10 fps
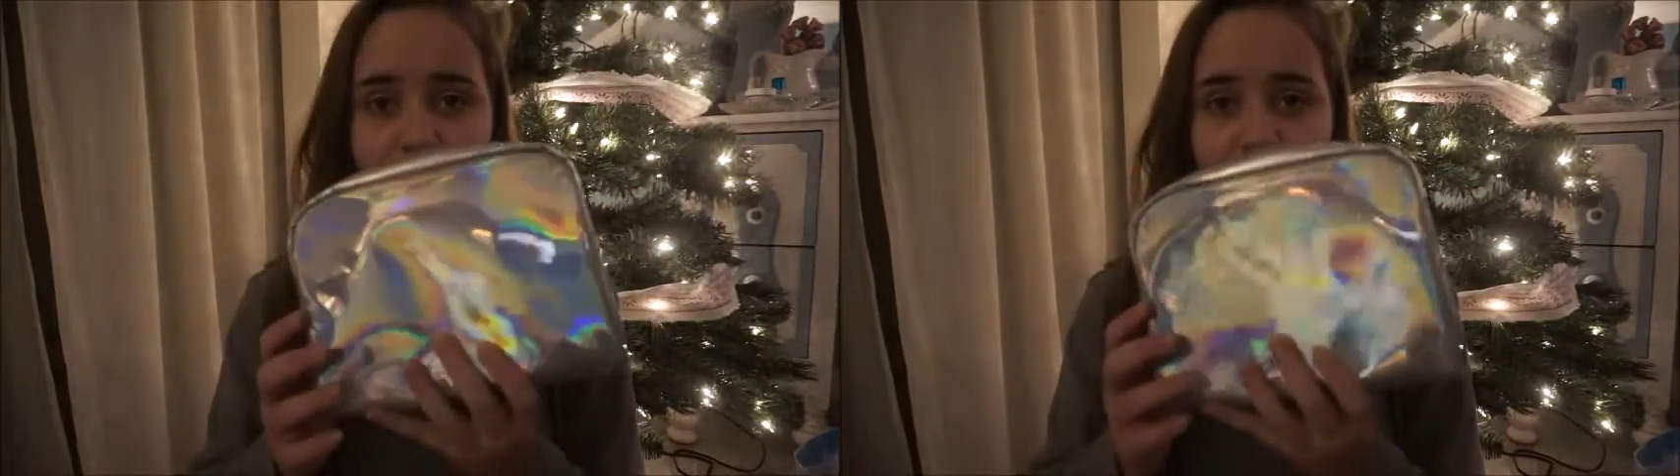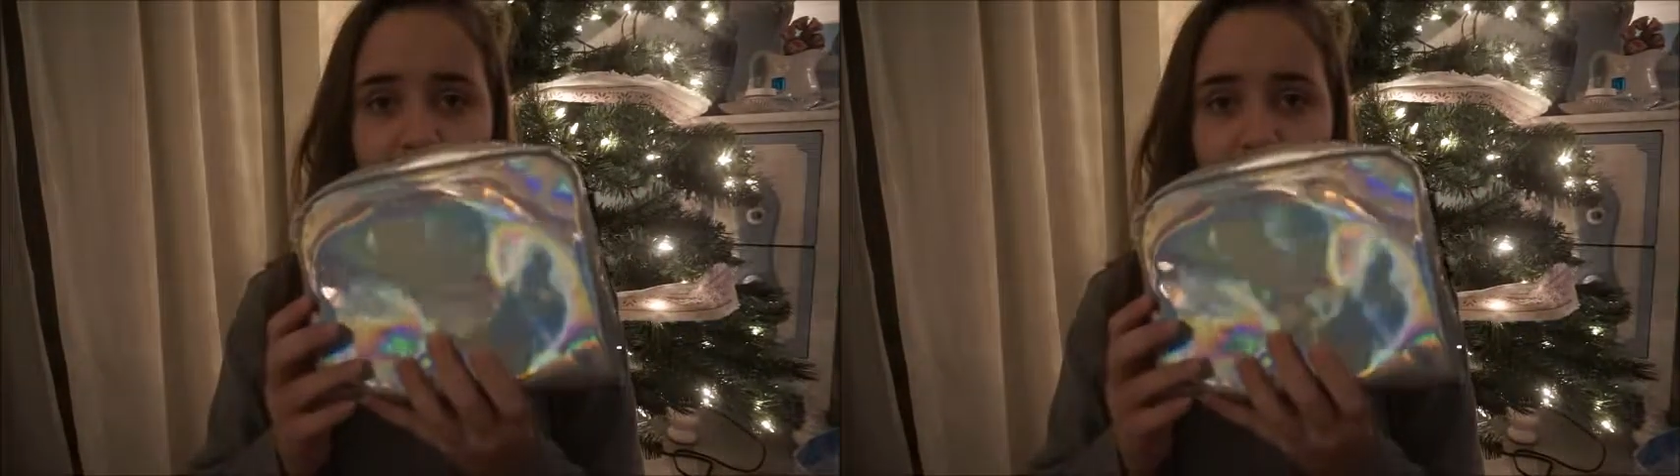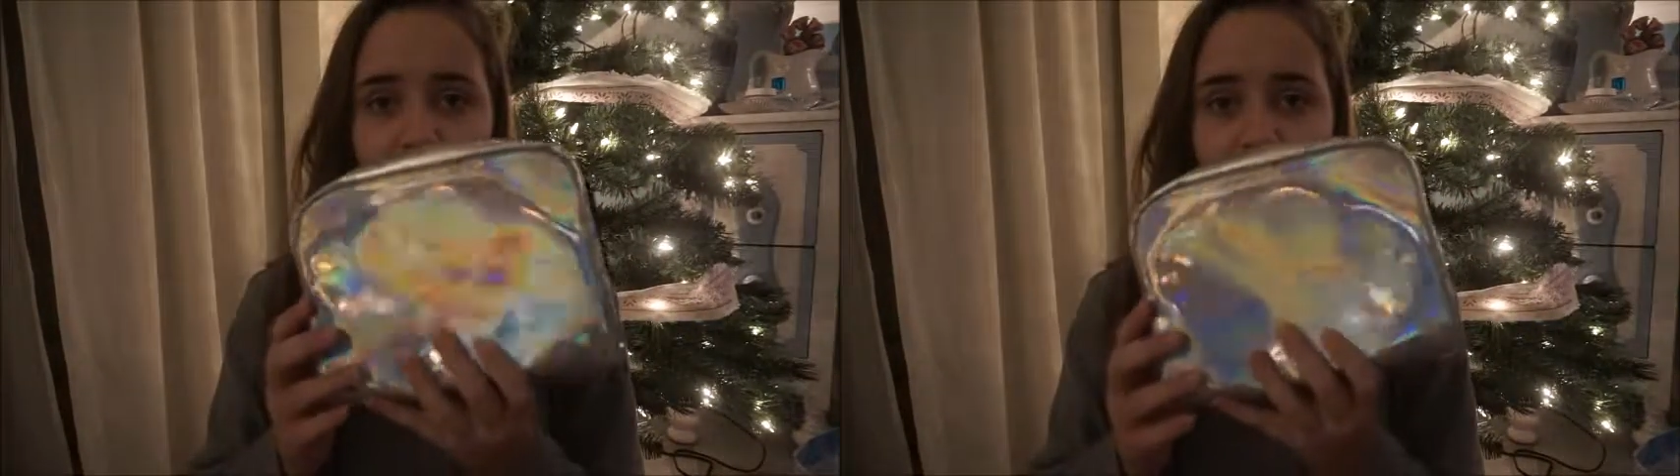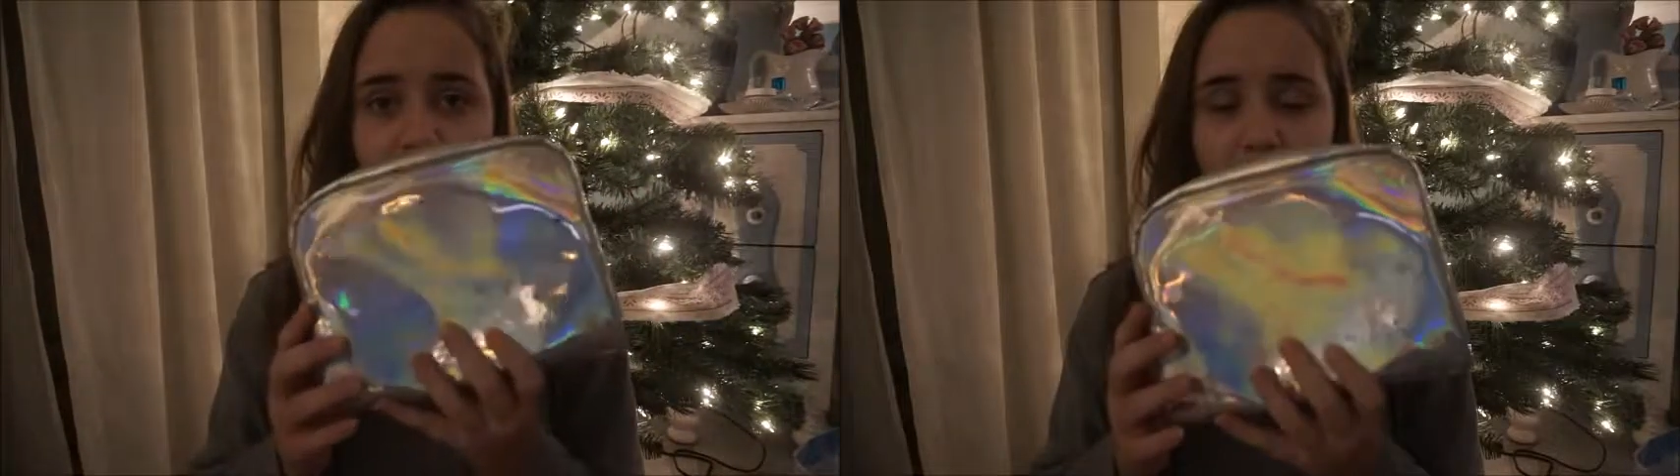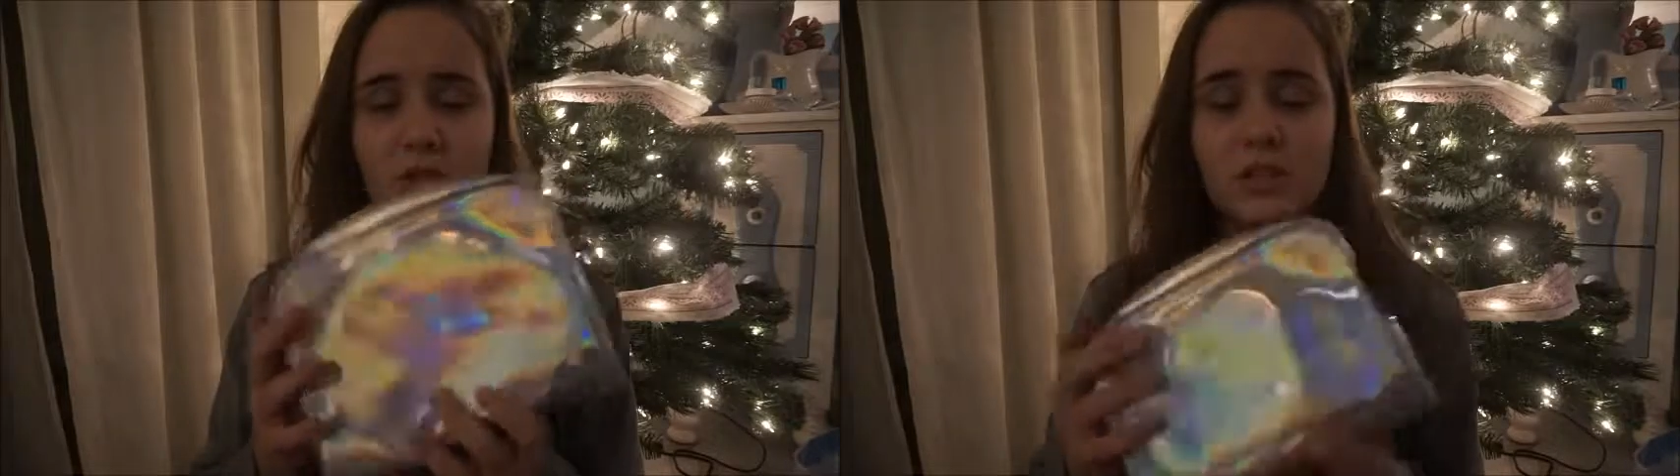and oh my
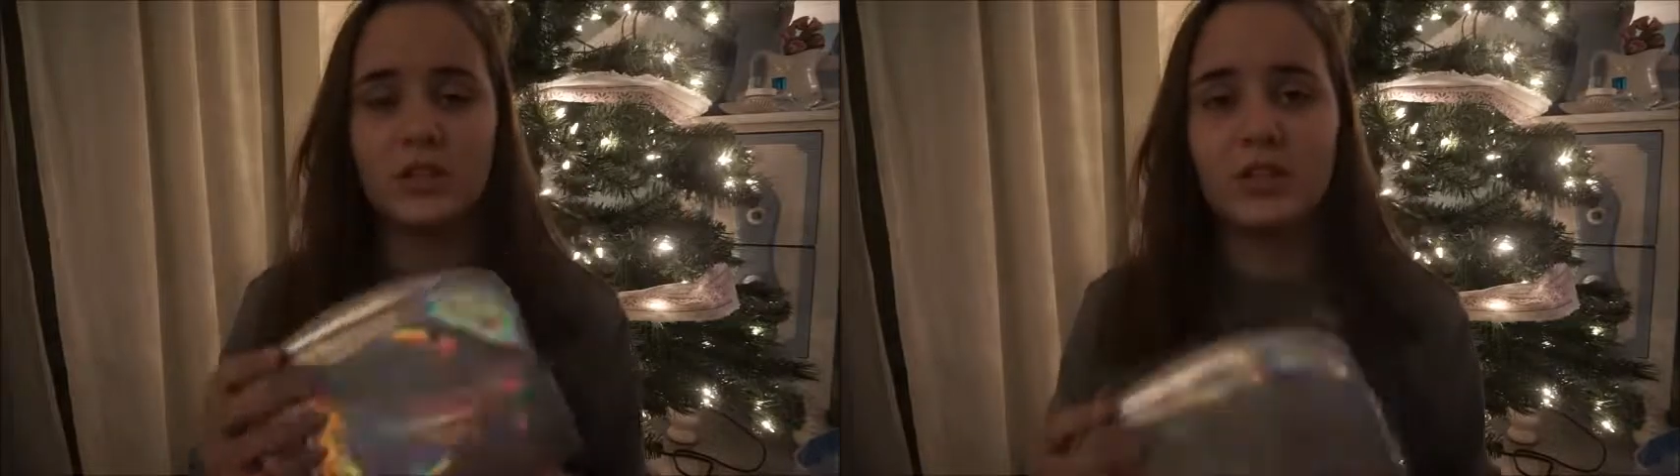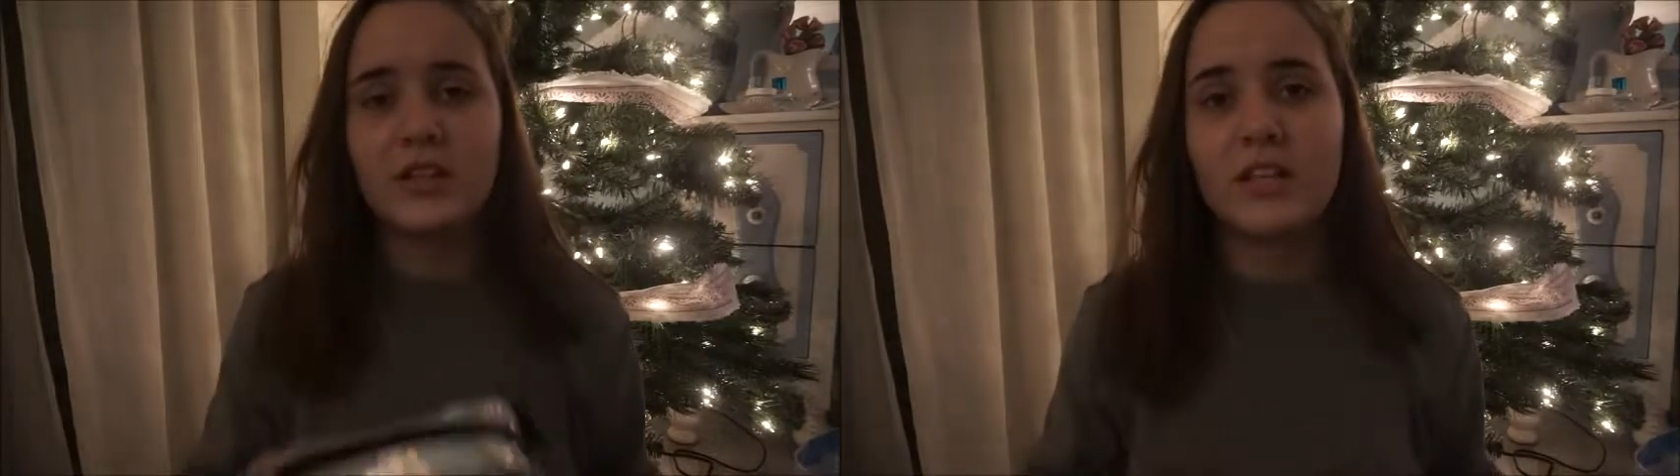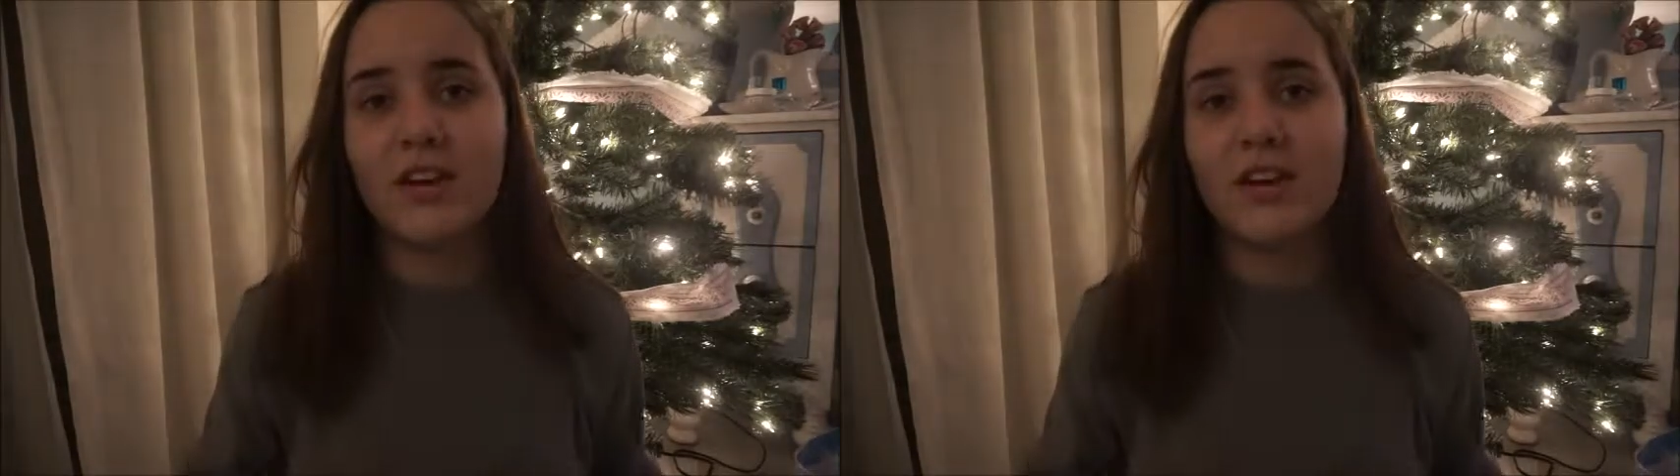gosh, literally a